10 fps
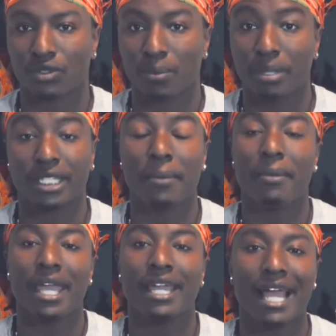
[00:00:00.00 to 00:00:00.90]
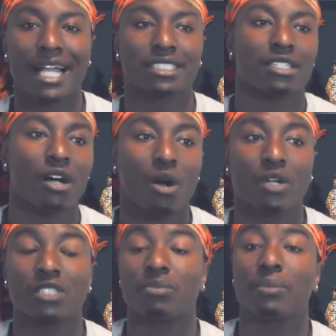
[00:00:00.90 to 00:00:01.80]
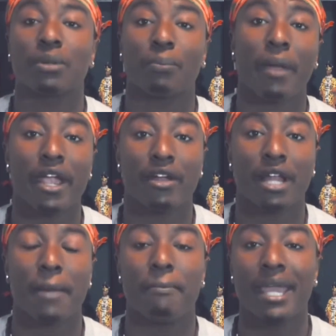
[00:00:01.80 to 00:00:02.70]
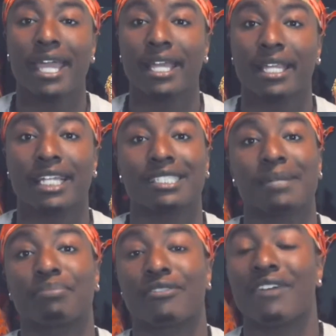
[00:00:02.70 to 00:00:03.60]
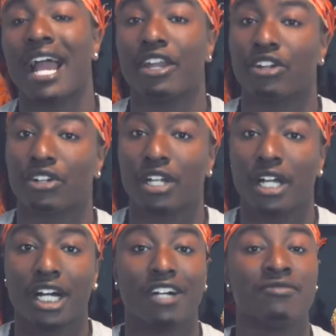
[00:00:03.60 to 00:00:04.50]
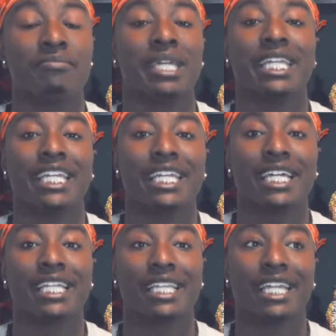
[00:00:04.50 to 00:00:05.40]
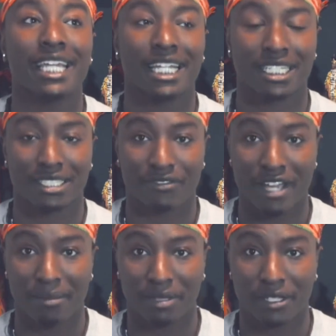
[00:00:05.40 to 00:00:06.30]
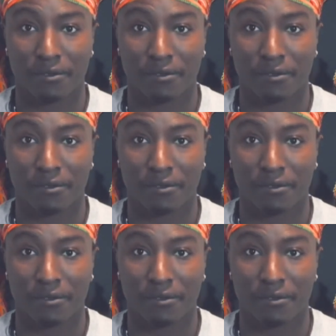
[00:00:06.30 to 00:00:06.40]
But the man has to always be prepared. A man is a provider of many things, family.